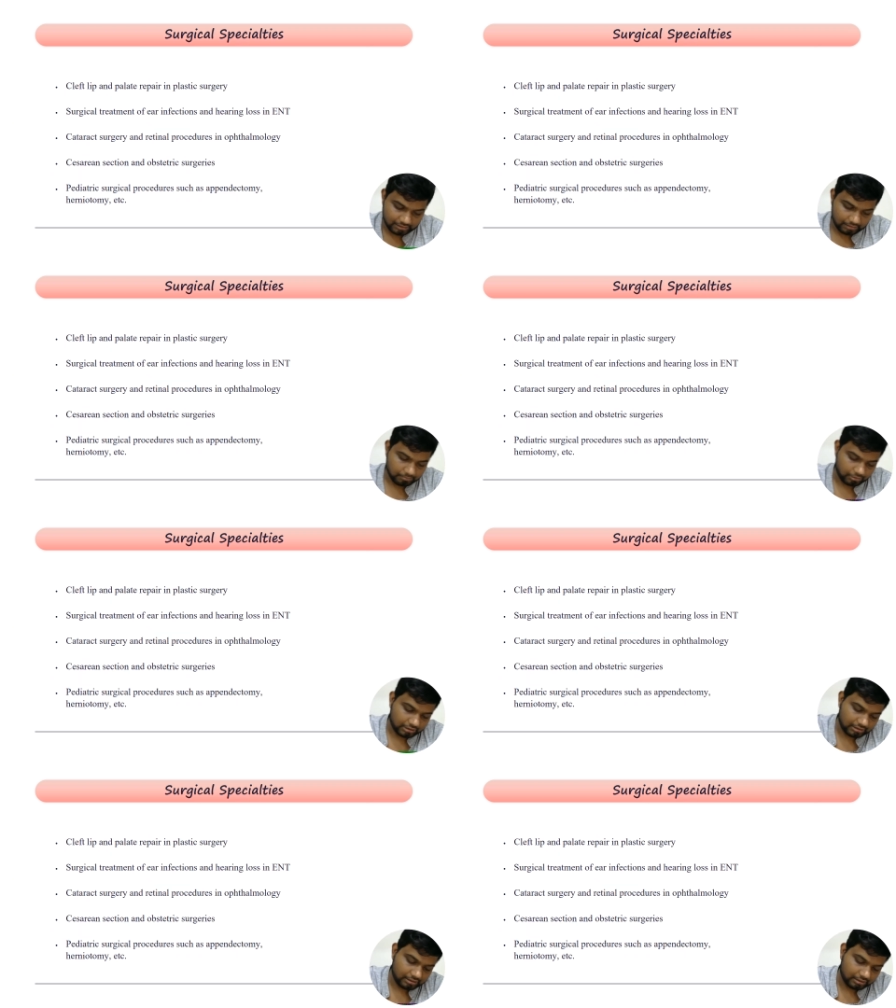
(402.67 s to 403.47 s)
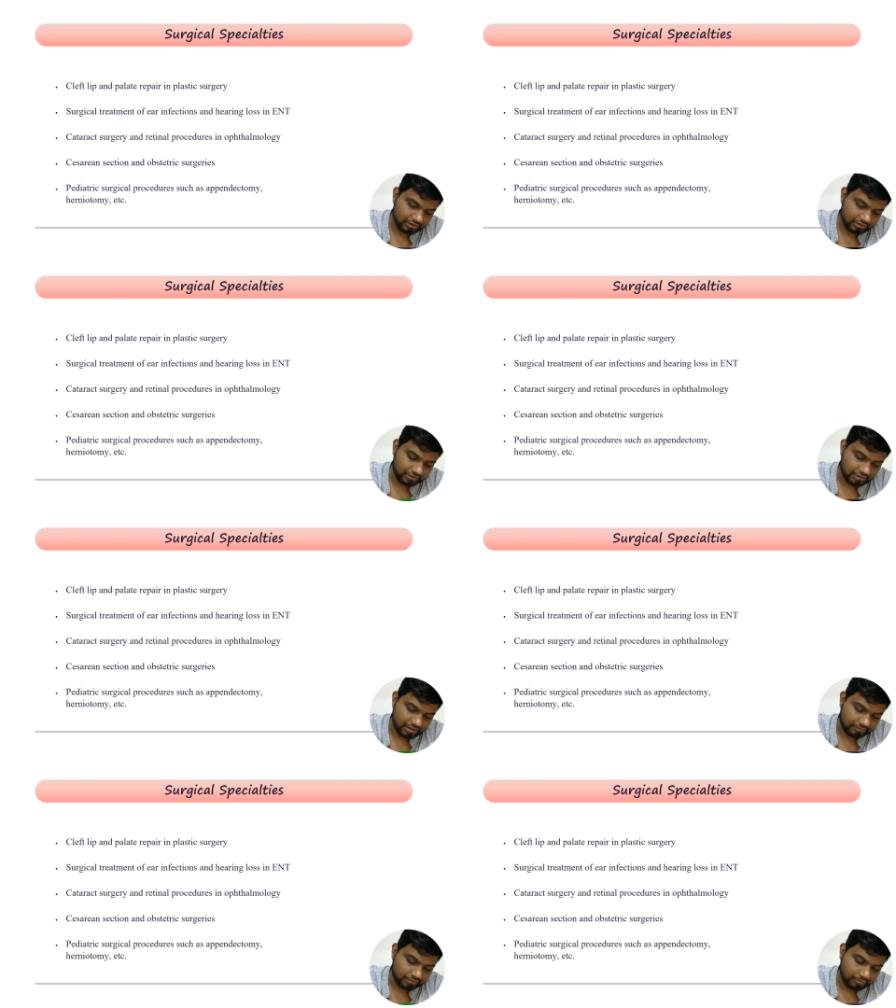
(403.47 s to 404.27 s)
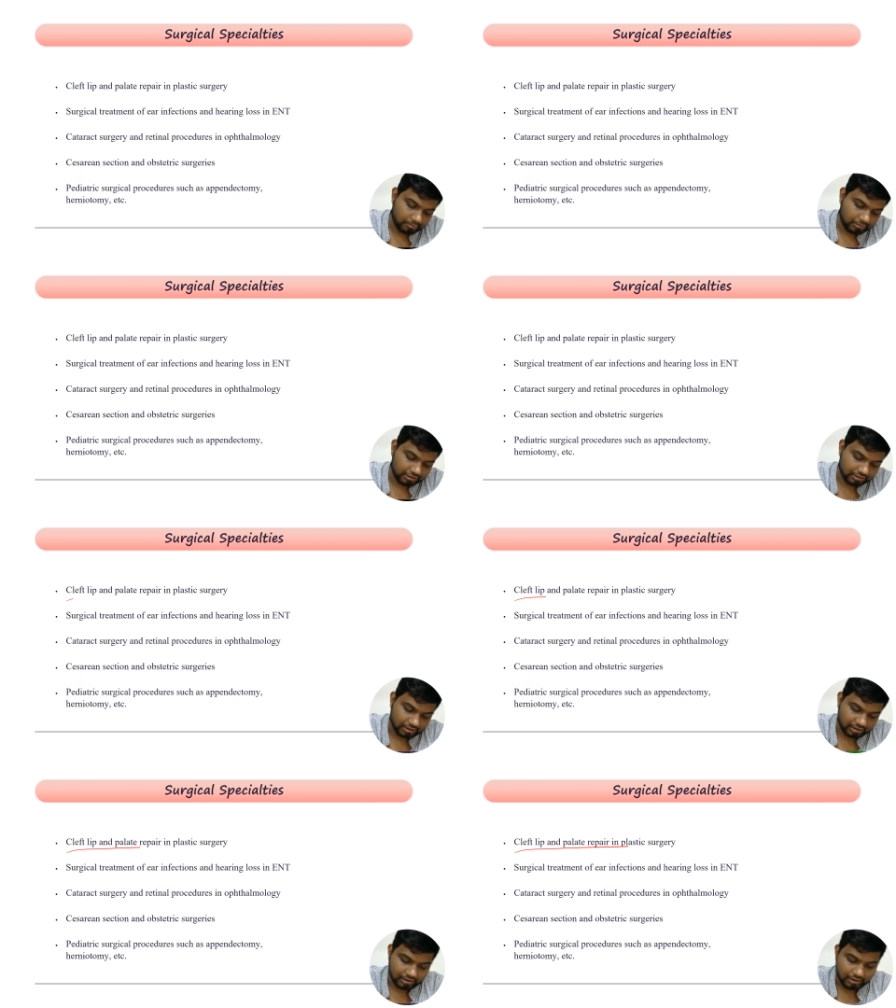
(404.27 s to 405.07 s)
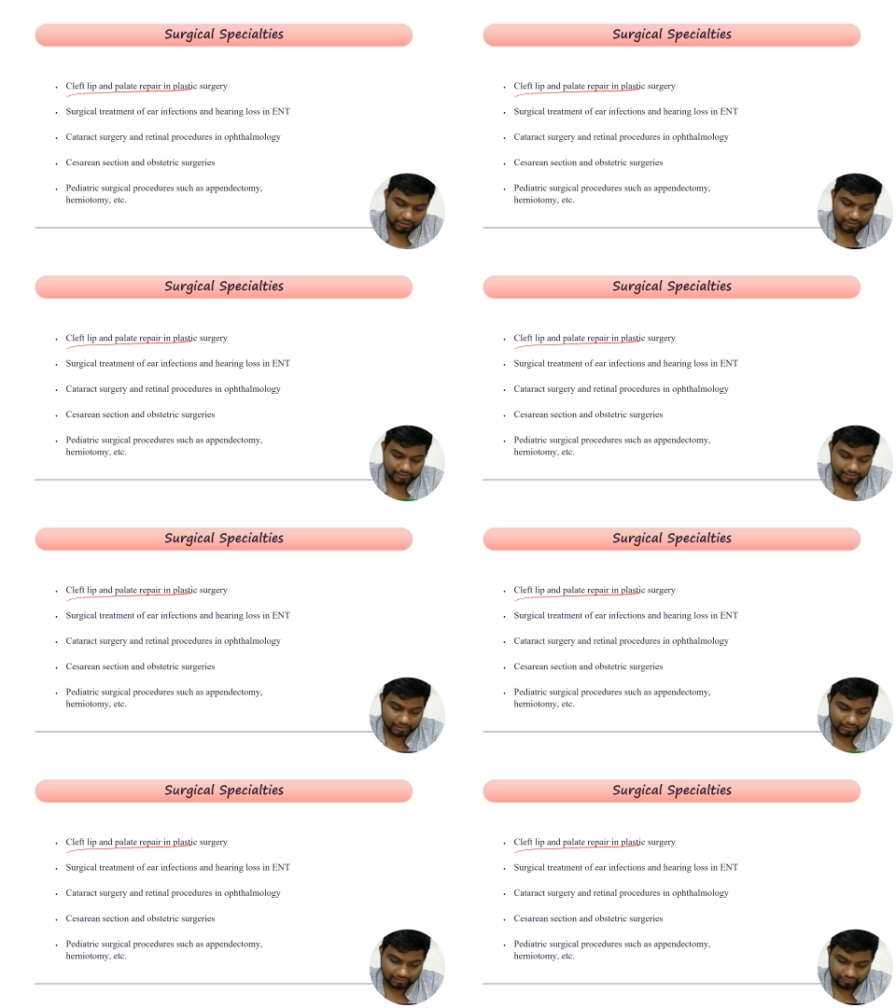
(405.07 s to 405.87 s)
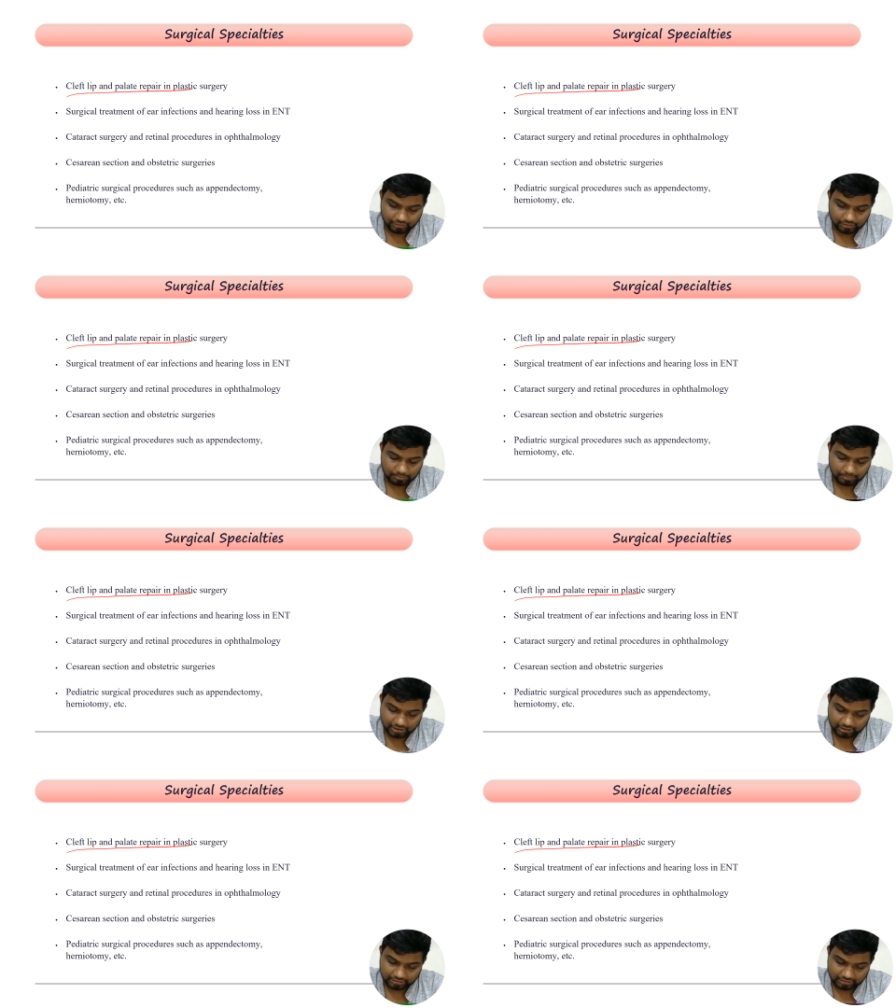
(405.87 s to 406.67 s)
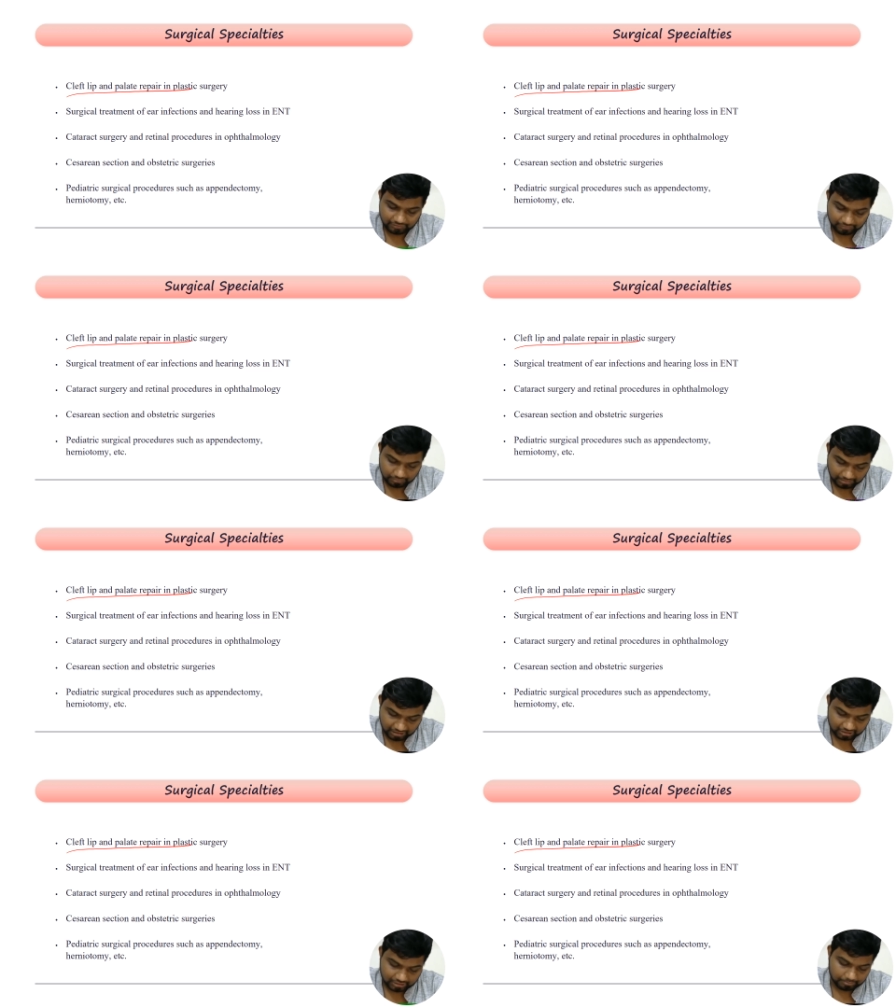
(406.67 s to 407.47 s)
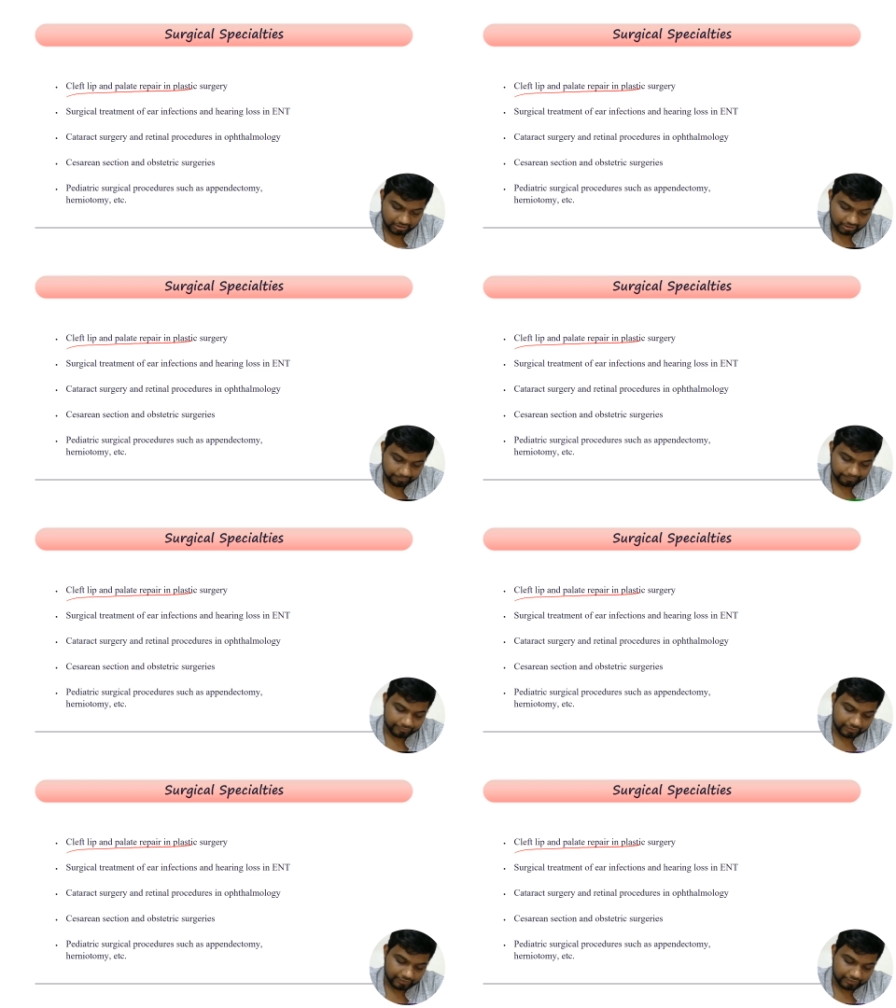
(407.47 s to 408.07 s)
The important surgeries you have to remember is the cleft repair and the cleft palate repair,